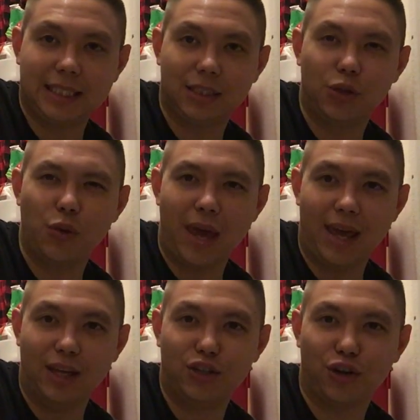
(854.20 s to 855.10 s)
new
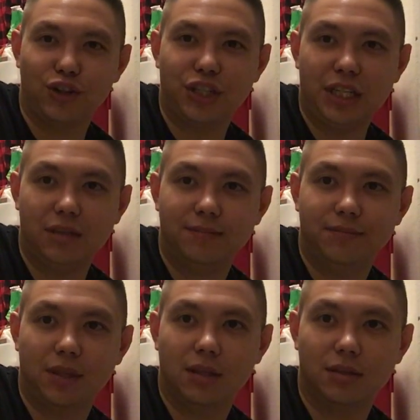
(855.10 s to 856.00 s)
age Archie.
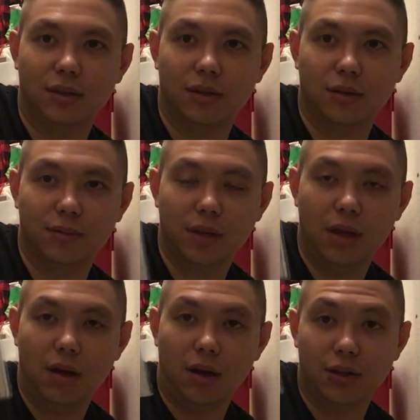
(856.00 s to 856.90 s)
So
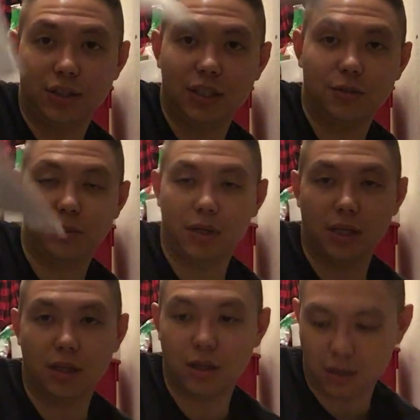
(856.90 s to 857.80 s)
Archie's pretty
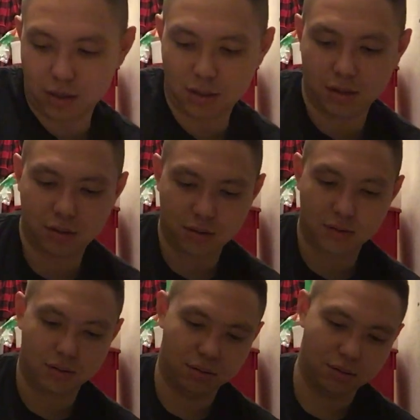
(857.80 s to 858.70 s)
good.
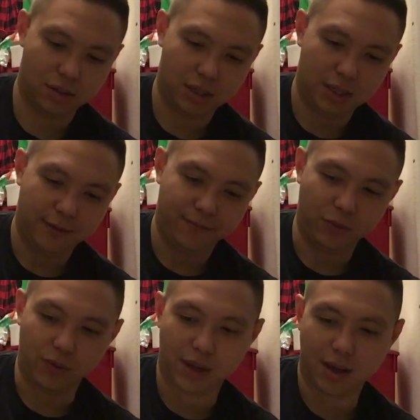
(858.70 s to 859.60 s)

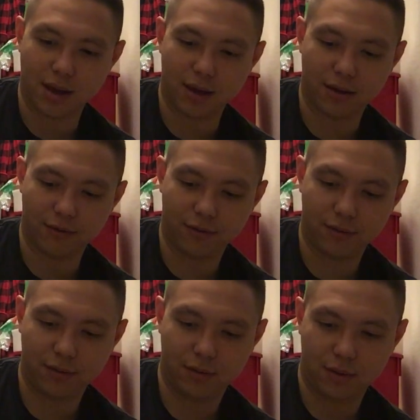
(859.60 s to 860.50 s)
We have
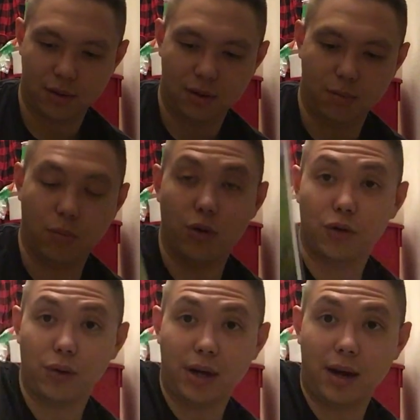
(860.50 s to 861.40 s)
more
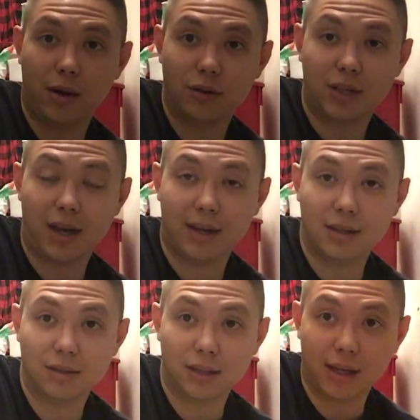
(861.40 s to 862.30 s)
Green Arrow
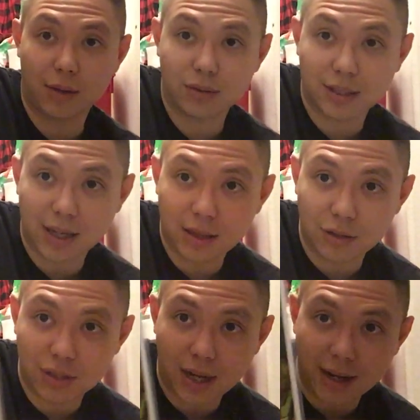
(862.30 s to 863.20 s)
tie-ins. Like I was saying,
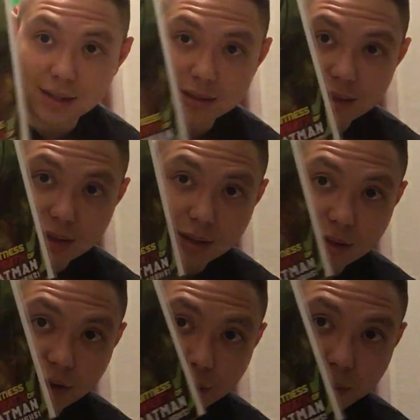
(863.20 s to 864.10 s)
there's tie-ins to the
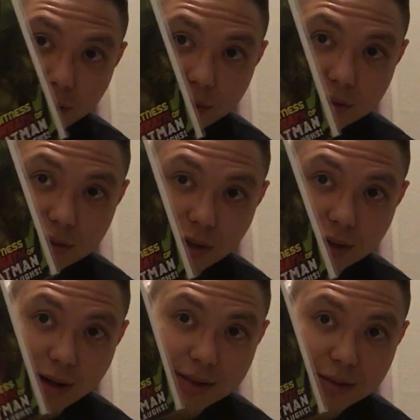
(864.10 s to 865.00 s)
Dark
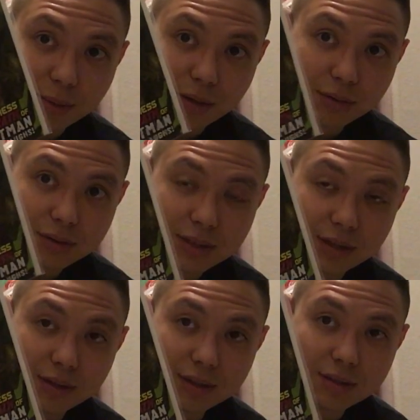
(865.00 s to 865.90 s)
Knight's Metal
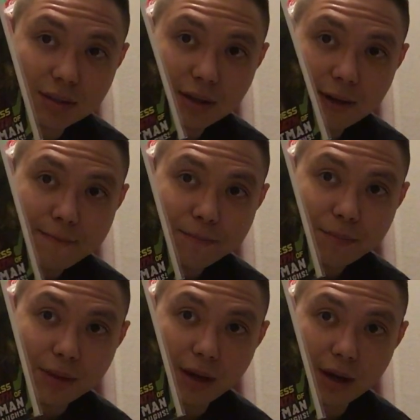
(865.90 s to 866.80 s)
series,
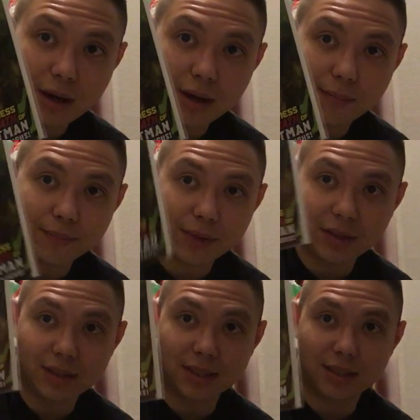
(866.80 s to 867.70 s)
and
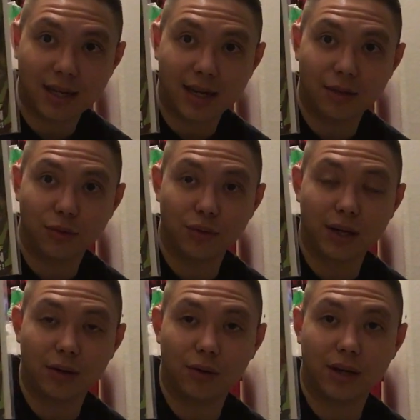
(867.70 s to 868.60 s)
this is a tie-in through
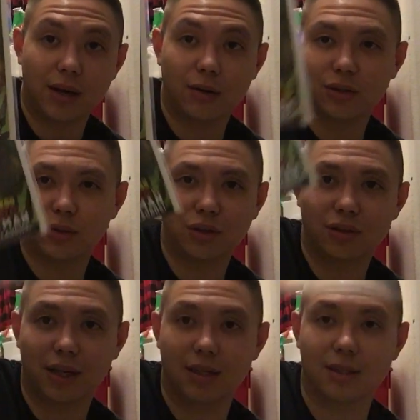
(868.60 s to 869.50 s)
Green Arrow, so it's all
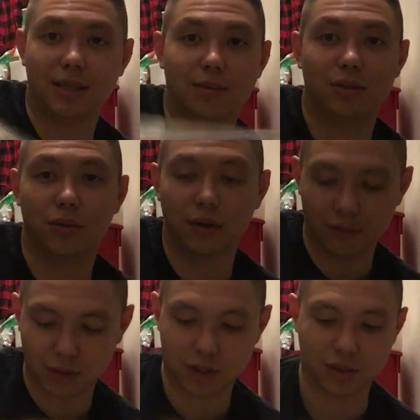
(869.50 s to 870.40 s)
tied same story,
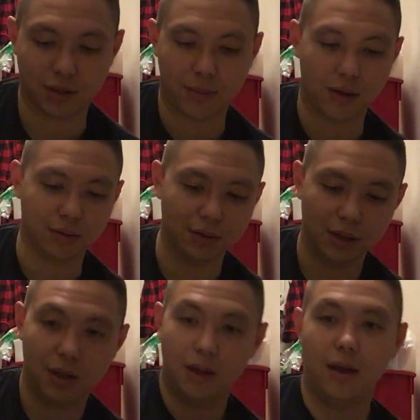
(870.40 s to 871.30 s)
which is the metal.
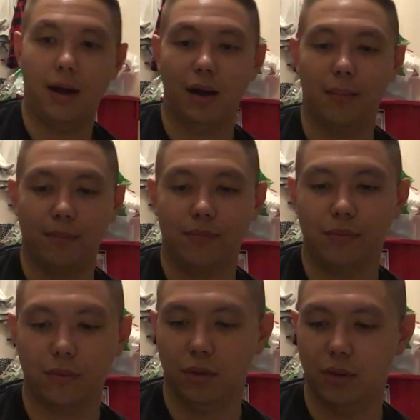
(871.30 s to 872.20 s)
Oh,
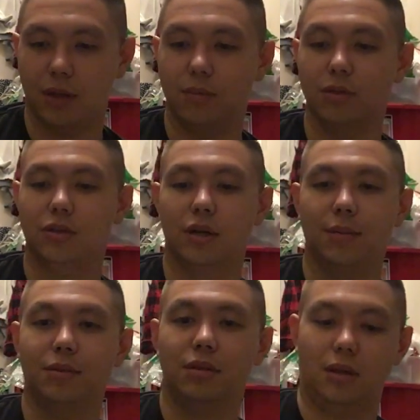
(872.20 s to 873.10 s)
that almost
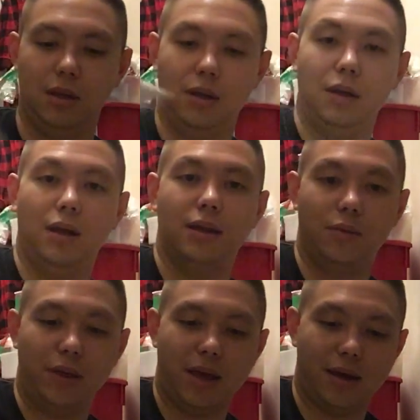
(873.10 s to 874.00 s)
dropped. And then
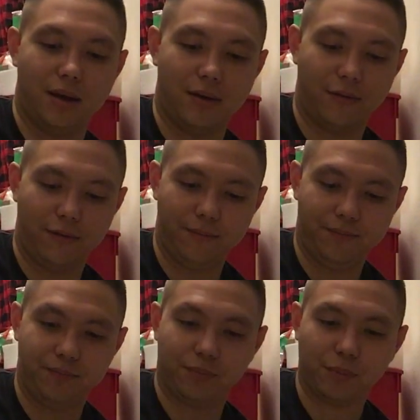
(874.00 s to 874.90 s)
we have
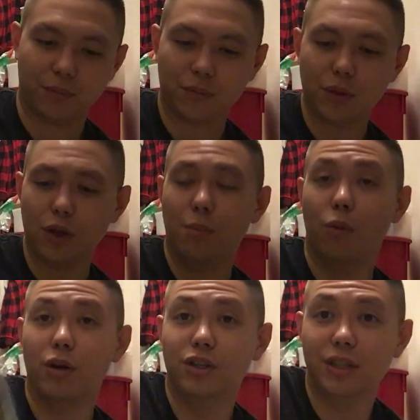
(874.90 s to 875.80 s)

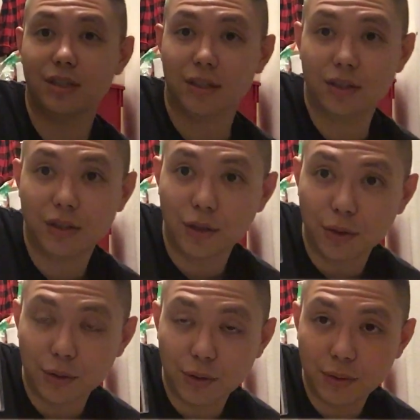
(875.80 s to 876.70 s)
more Injustice
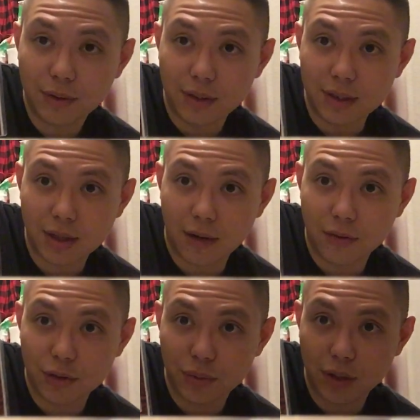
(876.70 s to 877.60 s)
2. This cover
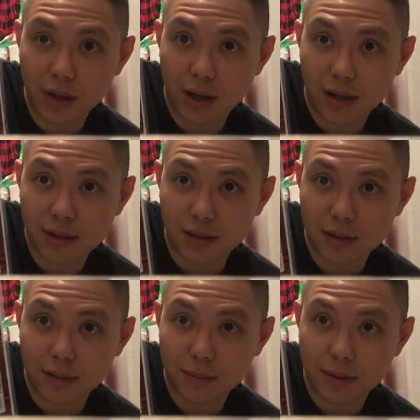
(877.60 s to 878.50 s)
is really
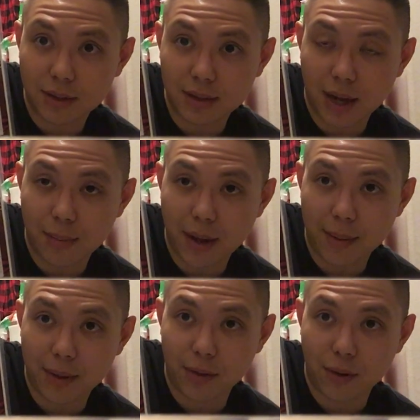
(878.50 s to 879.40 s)
awesome. It's got
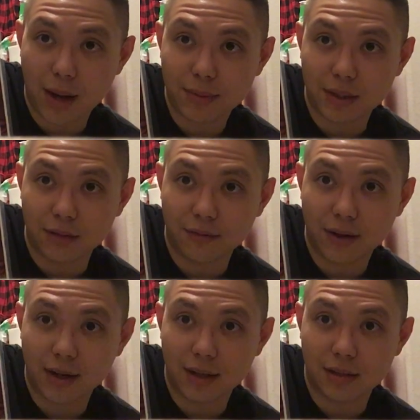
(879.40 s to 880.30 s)
Batman wrapped in the
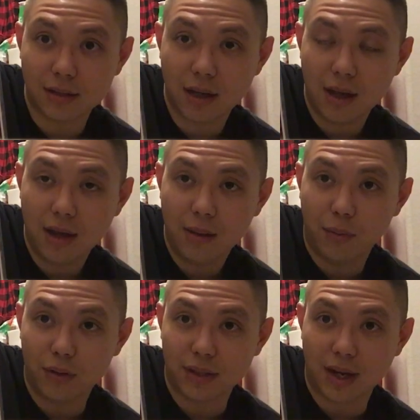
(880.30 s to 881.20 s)
vines.
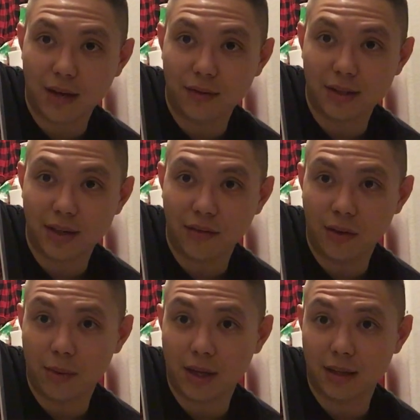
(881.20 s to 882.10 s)
Poison Ivy is giving
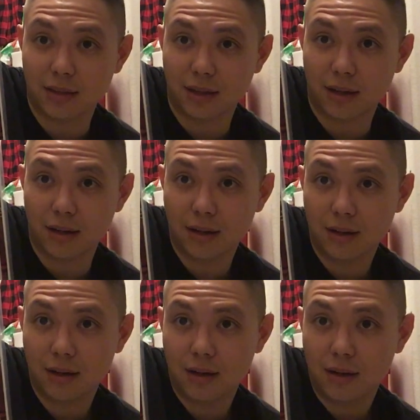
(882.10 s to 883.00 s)
him a kiss there.
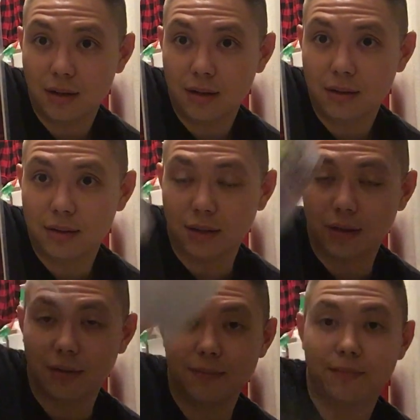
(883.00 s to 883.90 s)
So